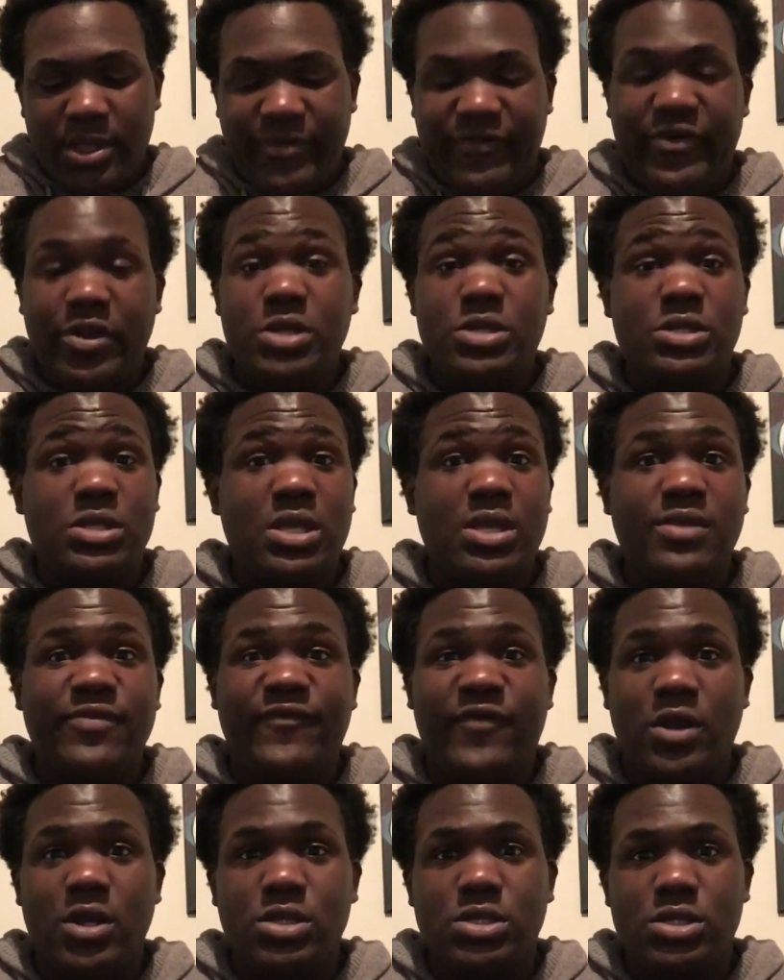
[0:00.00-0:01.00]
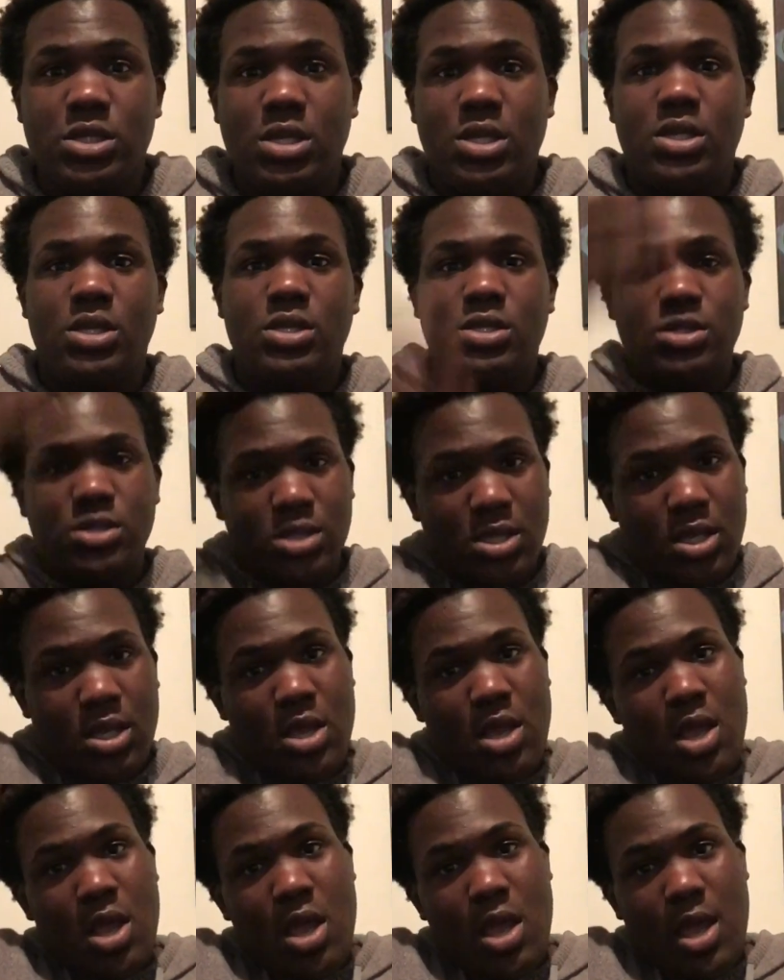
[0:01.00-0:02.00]
First things first is
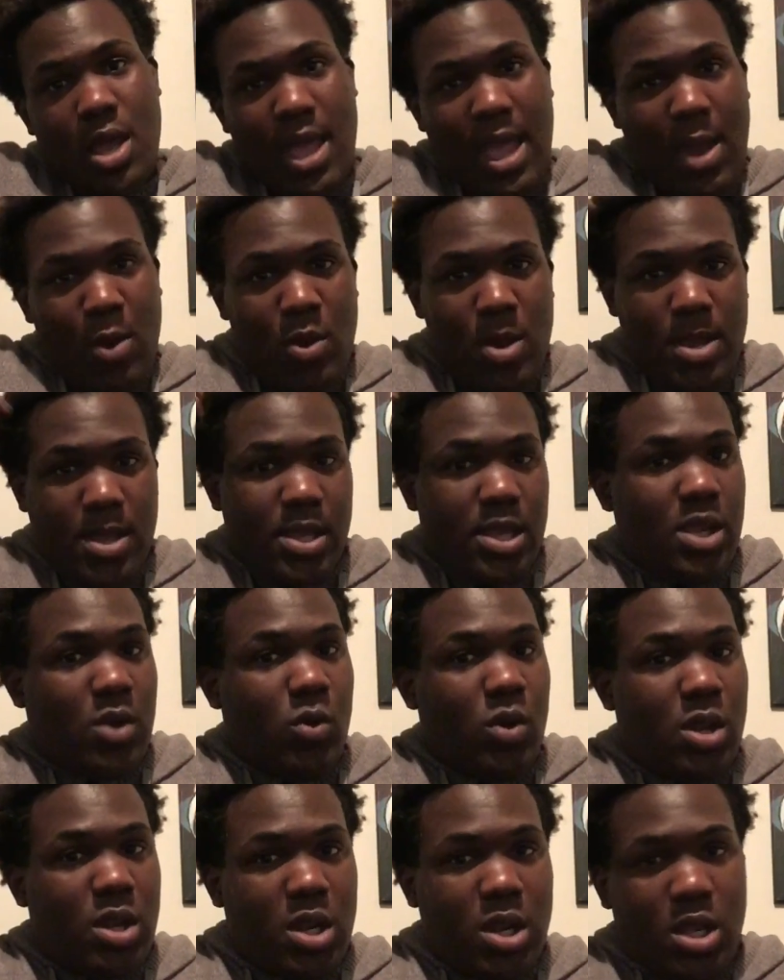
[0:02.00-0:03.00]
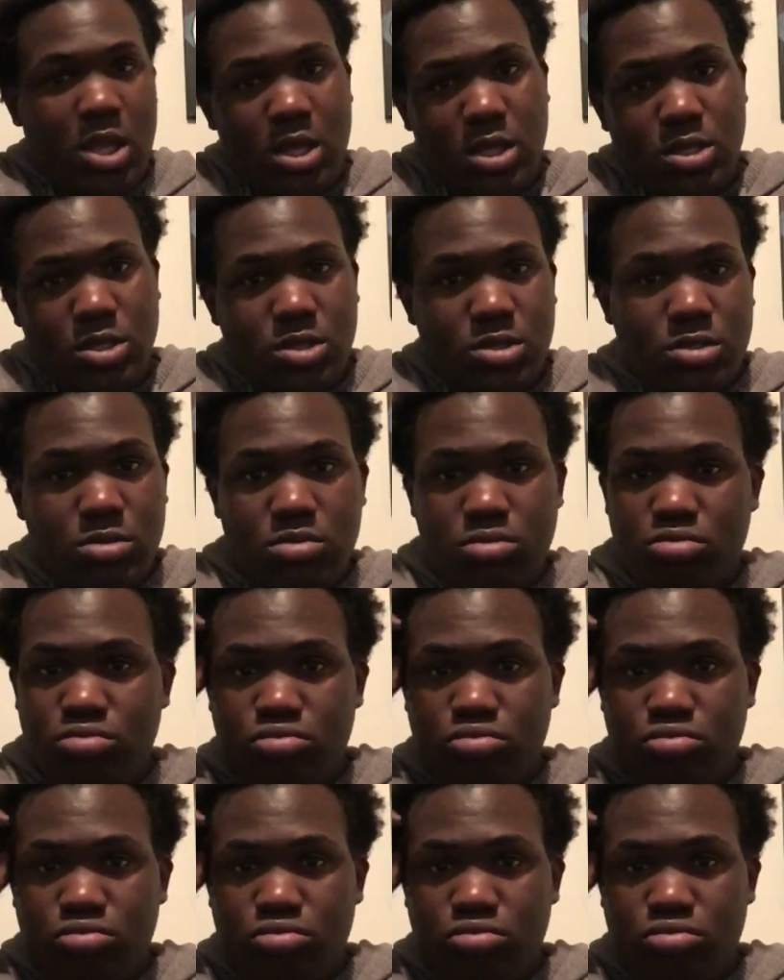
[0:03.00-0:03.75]
I want to get rid of this.